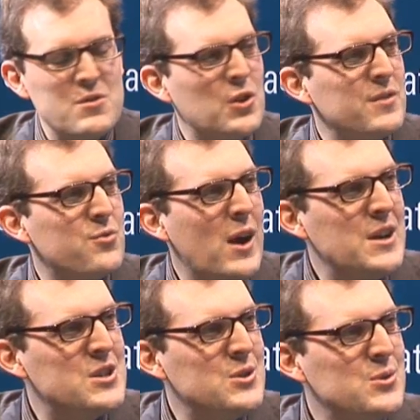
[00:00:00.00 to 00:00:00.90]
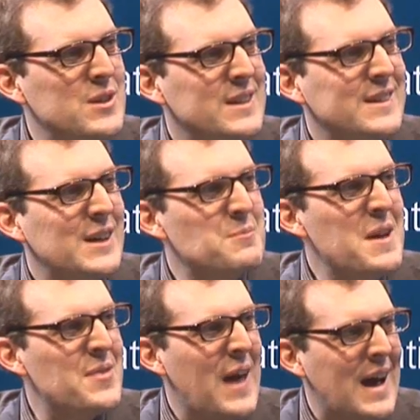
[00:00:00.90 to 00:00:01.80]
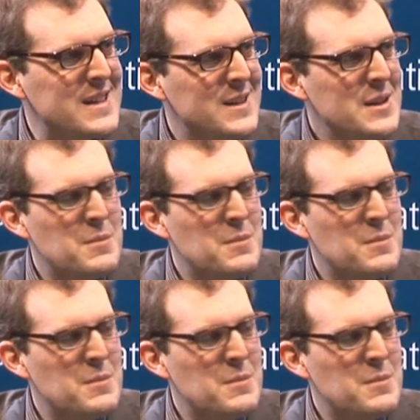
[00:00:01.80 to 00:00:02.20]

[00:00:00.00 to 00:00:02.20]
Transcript: not afraid to admit that.